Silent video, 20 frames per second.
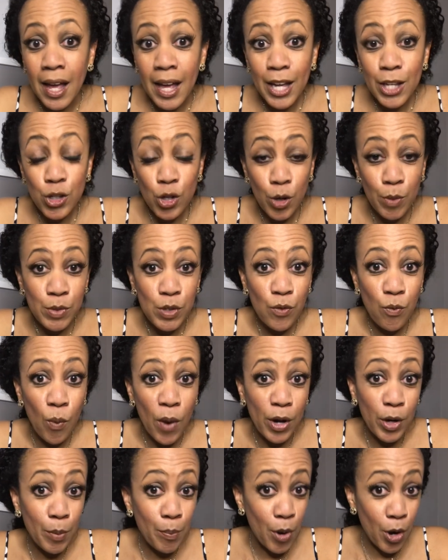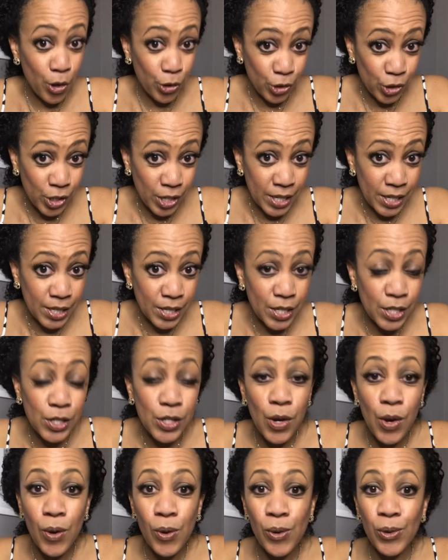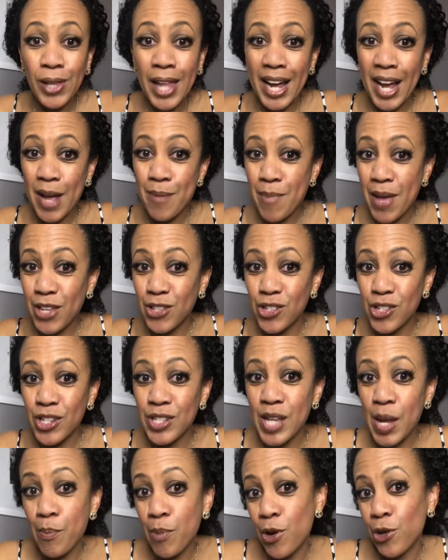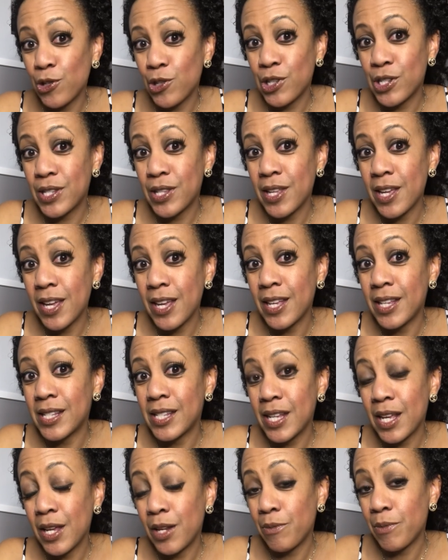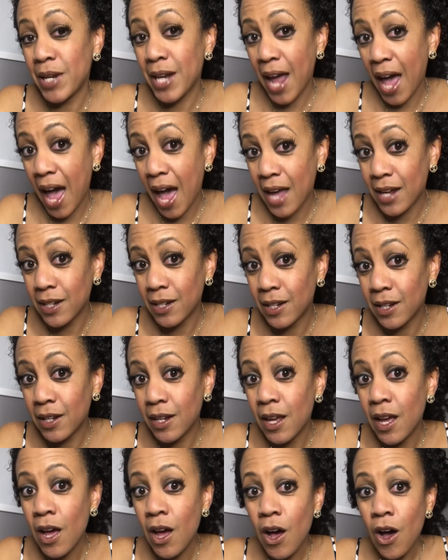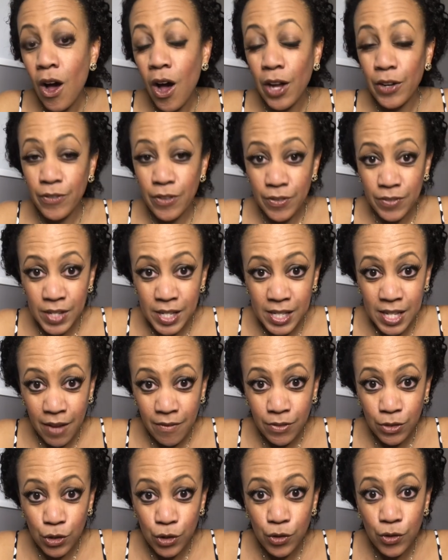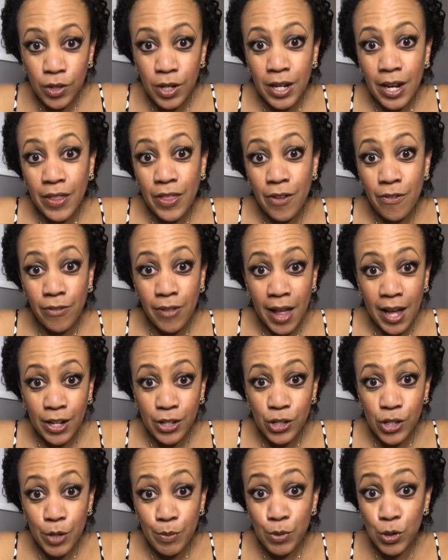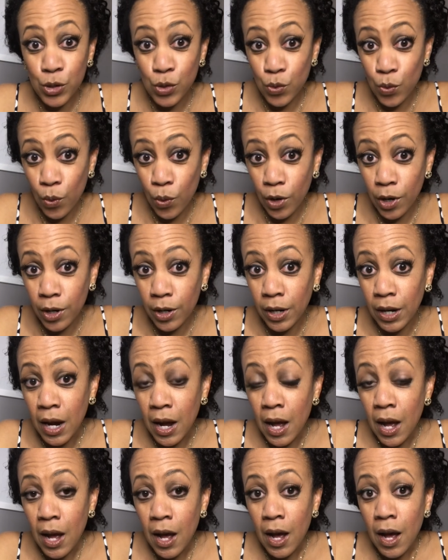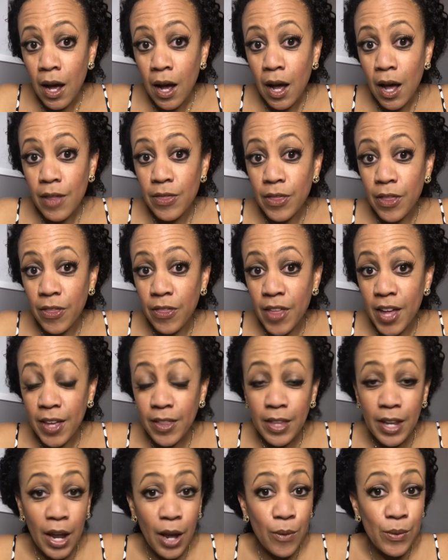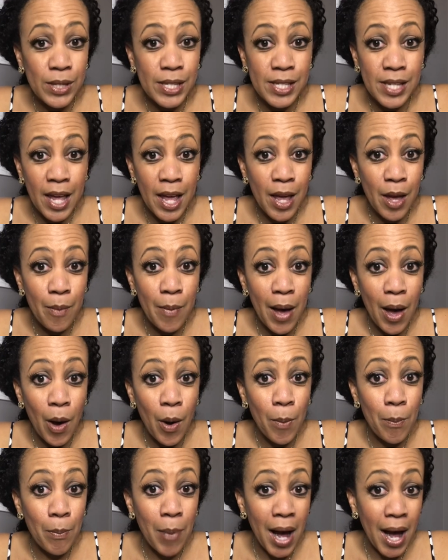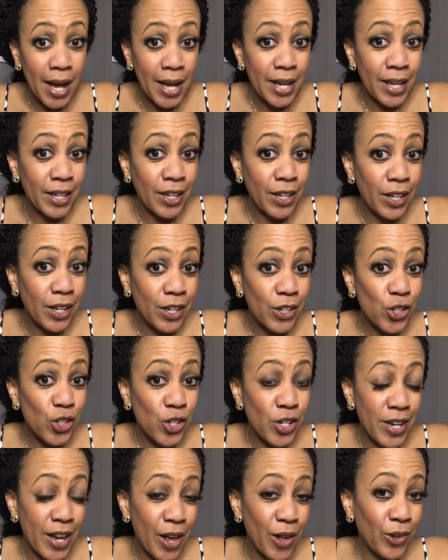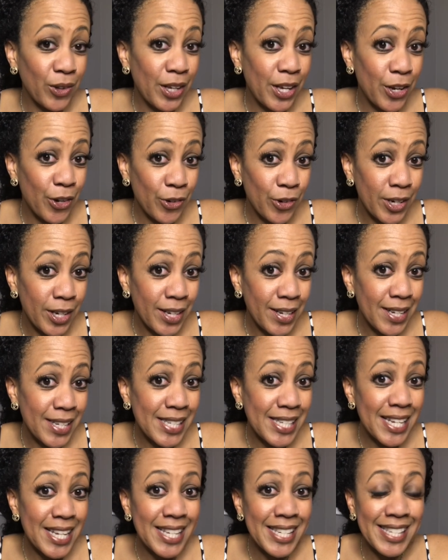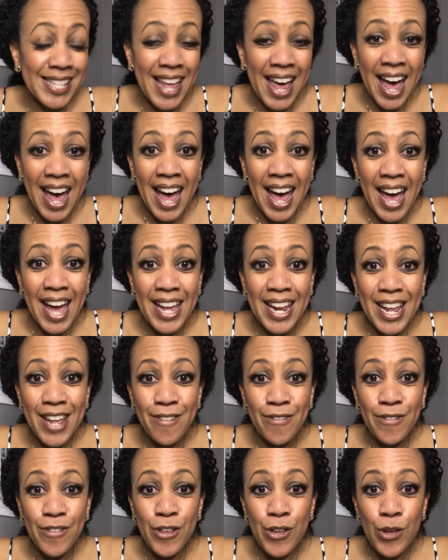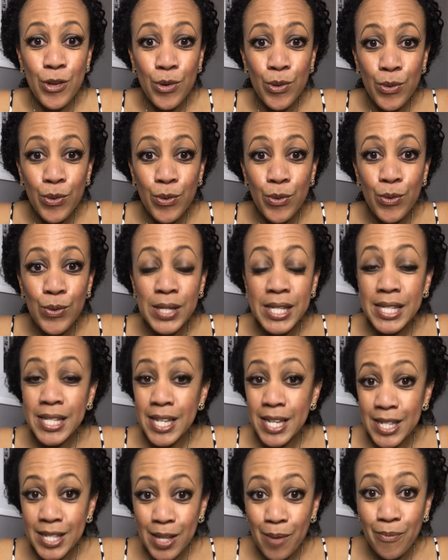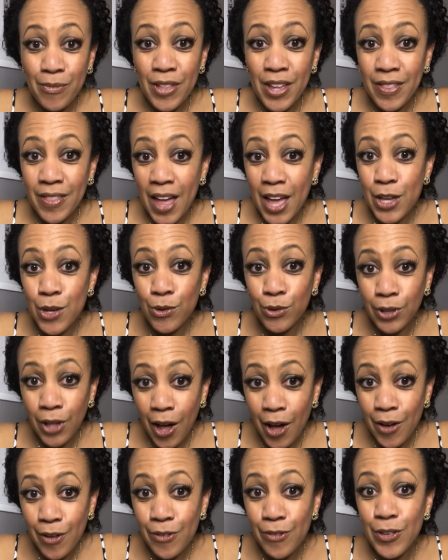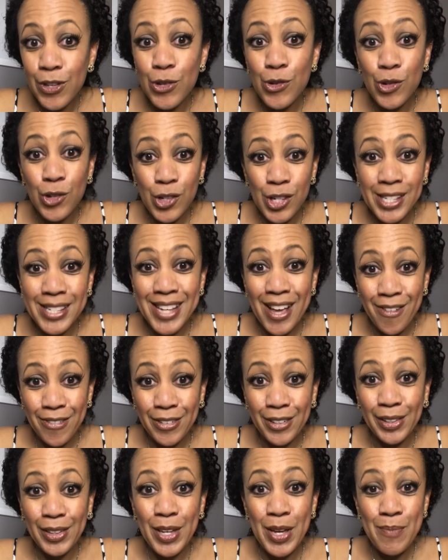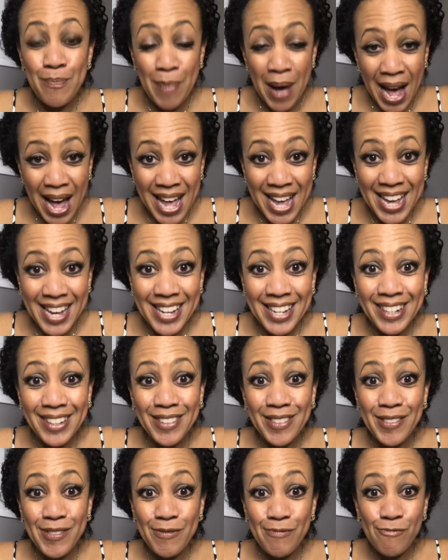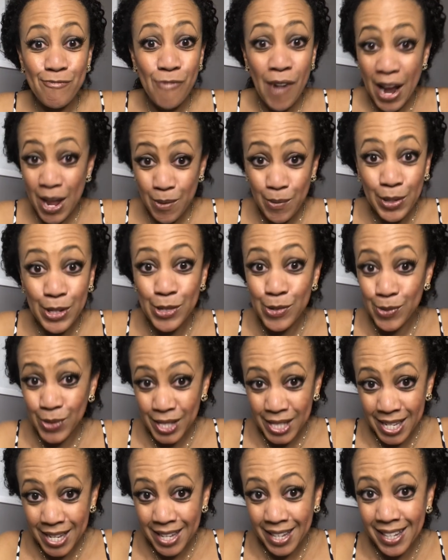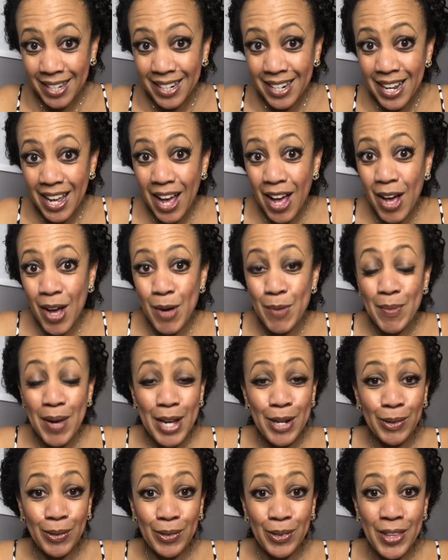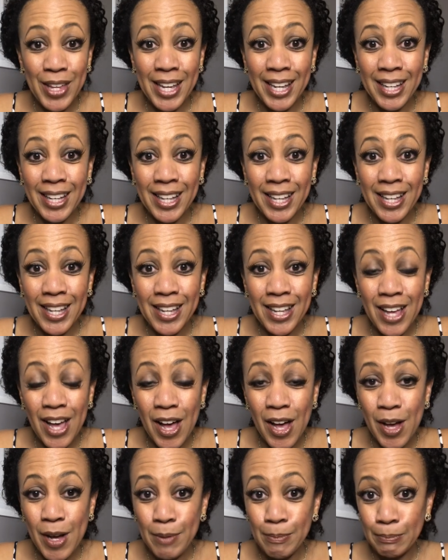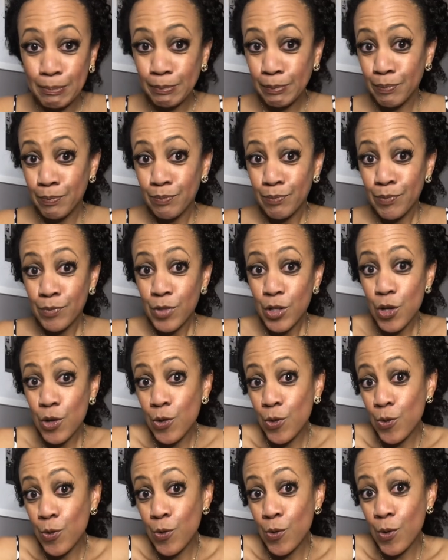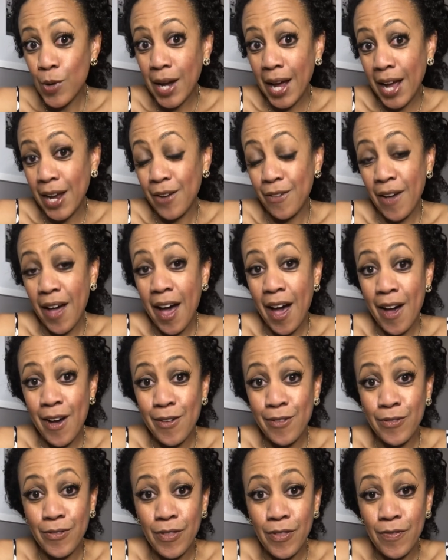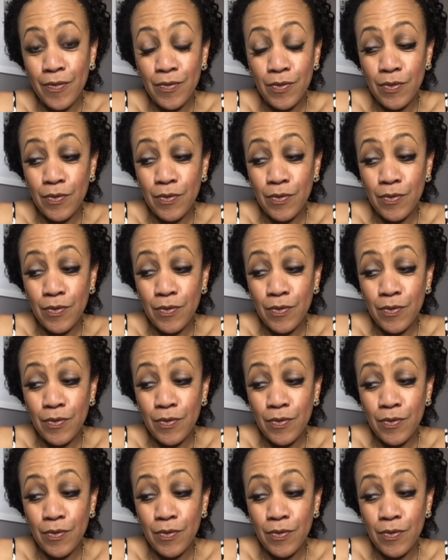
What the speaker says: In terms of where to purchase, so like I mentioned, I purchased these in Manhattan on 57th Street at the flagship store. The thing that I would say about buying Chanel earrings is that if you see something that you love, you should definitely buy it right when you see it. I don't think you kind of have